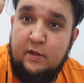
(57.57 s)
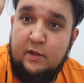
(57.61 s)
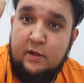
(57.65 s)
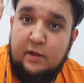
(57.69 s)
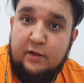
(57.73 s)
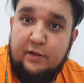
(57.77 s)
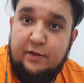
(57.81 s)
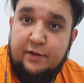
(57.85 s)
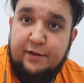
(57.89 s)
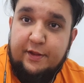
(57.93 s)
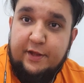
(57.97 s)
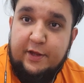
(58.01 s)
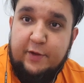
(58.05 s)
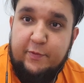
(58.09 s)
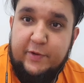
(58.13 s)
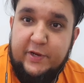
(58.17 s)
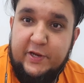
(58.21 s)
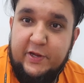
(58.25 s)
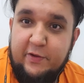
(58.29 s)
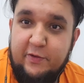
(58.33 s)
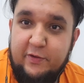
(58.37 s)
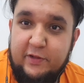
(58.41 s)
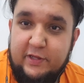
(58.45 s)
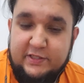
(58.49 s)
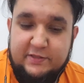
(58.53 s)
And there we
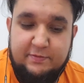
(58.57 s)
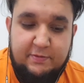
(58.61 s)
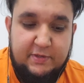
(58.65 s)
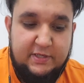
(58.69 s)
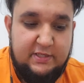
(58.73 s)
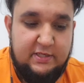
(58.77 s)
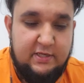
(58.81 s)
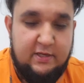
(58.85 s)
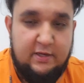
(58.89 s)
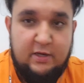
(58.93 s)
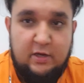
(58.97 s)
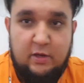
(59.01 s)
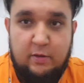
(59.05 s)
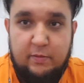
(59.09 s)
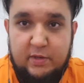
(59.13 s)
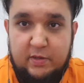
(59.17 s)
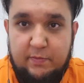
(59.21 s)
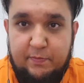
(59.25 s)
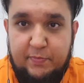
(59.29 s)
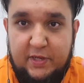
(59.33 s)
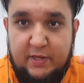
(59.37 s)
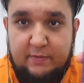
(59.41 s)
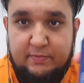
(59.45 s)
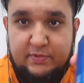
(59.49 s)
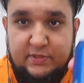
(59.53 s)
go. That's better. Got a
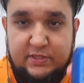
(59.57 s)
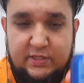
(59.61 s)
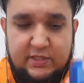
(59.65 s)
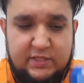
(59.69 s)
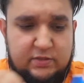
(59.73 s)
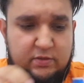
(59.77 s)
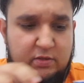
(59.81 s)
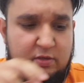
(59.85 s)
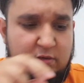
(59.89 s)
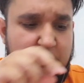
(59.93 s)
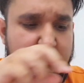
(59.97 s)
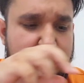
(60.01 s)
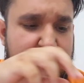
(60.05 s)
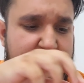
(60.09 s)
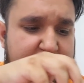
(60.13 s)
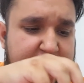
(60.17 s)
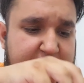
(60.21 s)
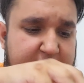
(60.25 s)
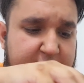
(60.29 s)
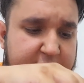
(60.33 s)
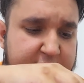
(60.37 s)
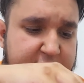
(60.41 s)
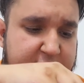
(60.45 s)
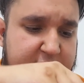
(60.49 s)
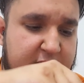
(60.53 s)
bit Pepsi as well. I'm a bit
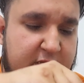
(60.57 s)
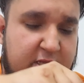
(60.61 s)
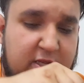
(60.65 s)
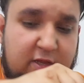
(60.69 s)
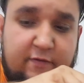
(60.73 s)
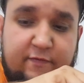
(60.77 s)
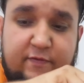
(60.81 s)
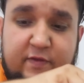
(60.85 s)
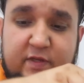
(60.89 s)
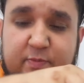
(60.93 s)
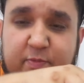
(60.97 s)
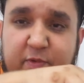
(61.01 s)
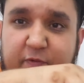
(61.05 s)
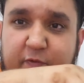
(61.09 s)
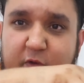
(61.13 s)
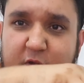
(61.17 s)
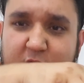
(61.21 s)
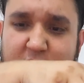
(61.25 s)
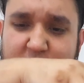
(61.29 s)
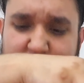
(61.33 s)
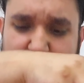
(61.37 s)
thirsty. I'll have this before I'll